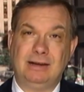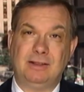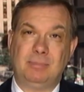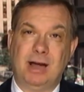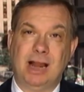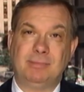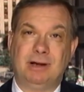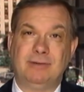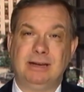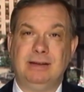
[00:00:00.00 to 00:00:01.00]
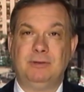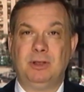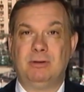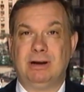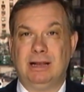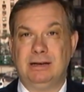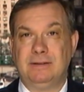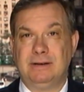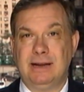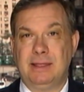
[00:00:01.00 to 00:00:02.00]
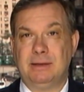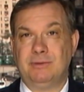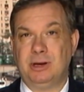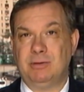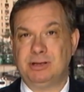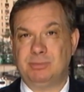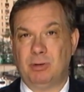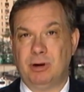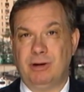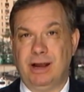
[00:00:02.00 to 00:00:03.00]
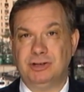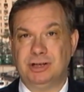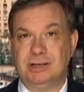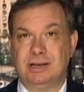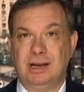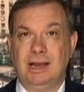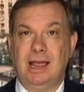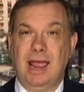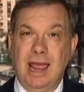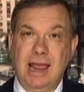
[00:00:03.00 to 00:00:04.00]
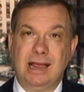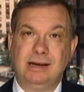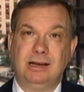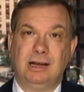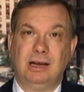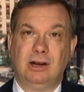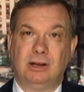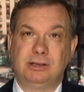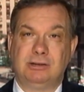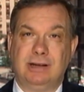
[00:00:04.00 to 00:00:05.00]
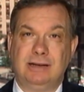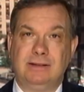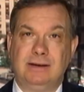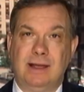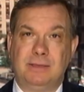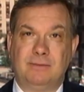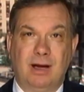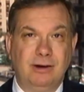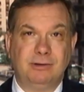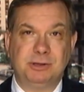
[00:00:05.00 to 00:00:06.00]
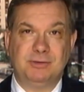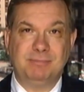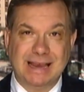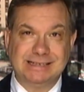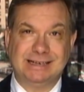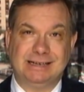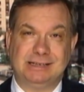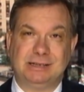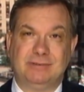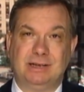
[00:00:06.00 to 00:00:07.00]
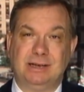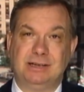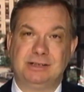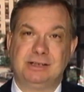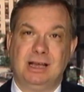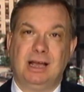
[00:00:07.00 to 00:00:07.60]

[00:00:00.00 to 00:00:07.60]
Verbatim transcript: to the bottom of it, even though it led to the death of a U.S. border agent and it also led to the death of hundreds of Mexican civilians.